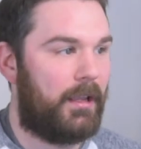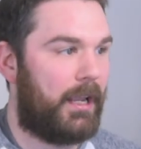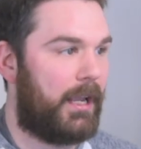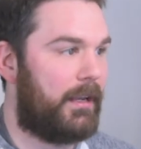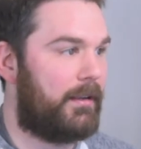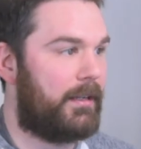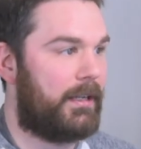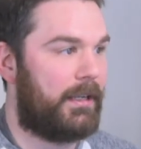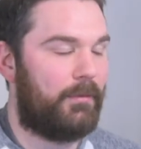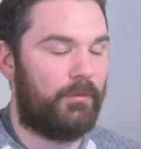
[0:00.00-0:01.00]
and
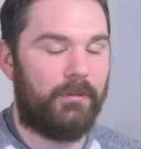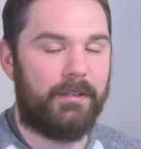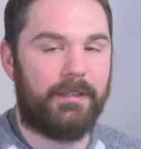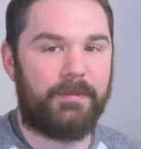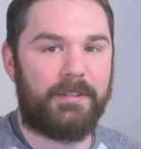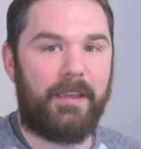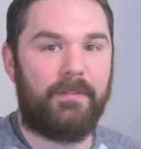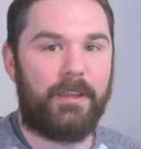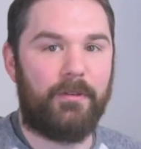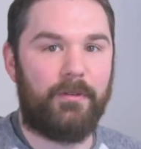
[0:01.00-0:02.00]
it will end up
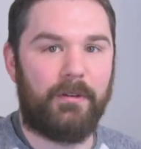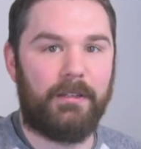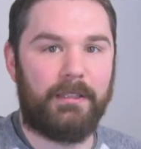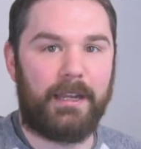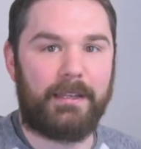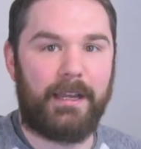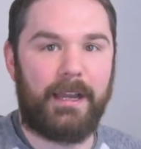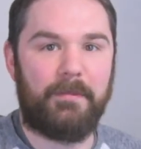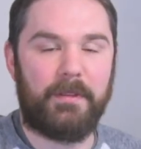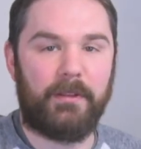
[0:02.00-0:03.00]
saving you a lot of
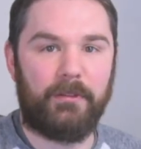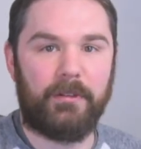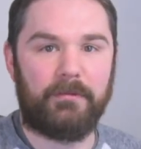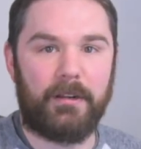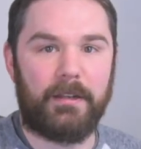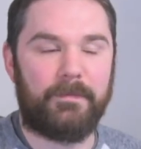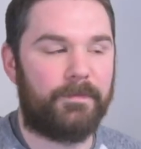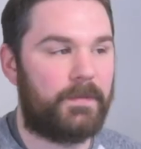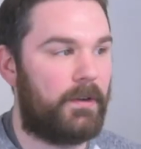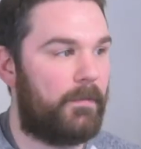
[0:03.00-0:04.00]
time in the long run.
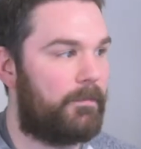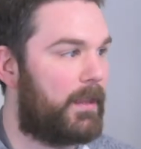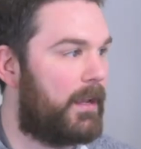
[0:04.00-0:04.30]
So